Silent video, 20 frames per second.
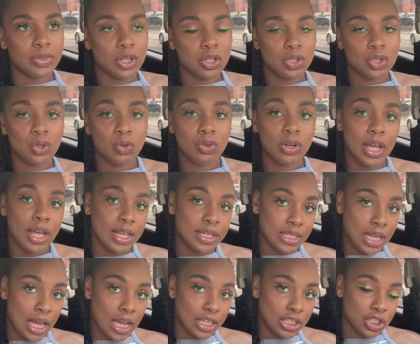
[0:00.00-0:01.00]
soon
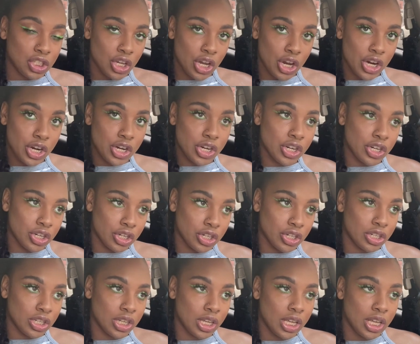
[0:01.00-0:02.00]
as I
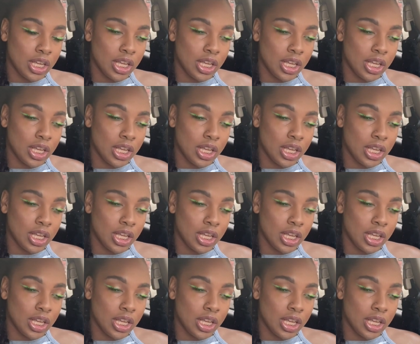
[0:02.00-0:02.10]
turned,